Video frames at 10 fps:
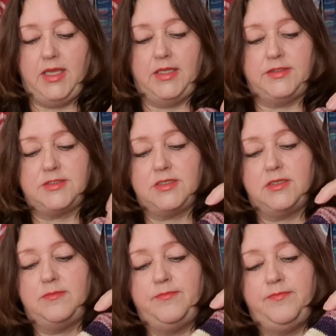and
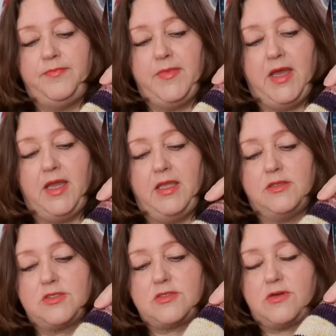
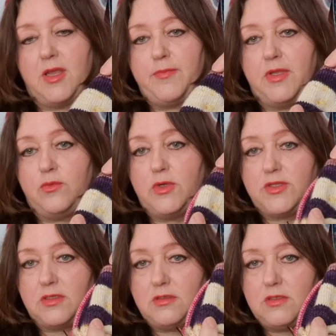I stripe it
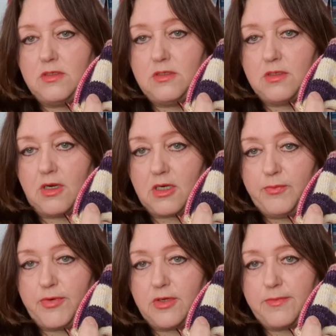with a dark
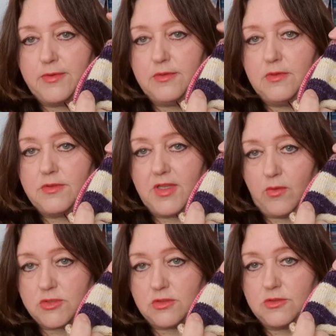purple
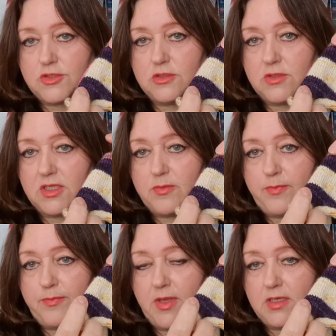that was also in
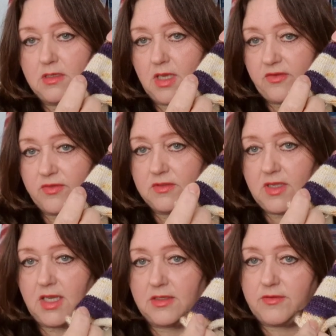the
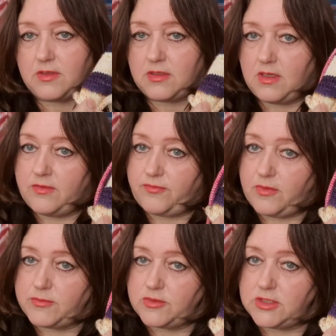advent calendar
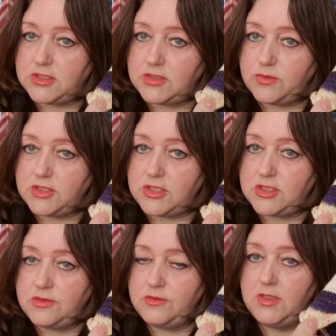from
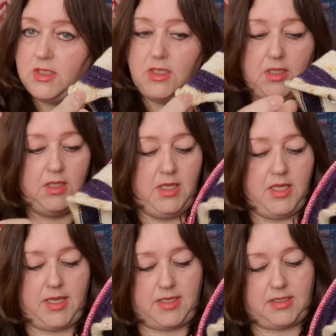2022.
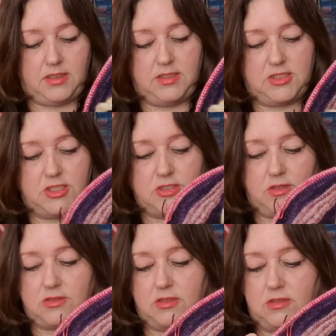And this is
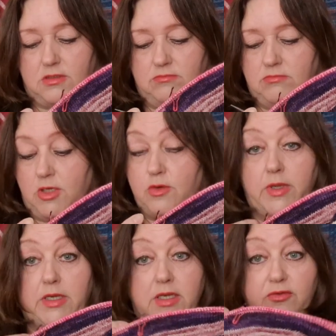not a
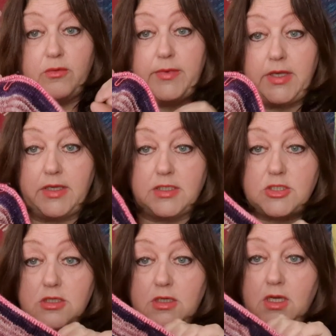quick knit for me.
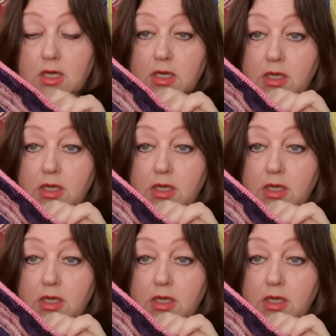It's a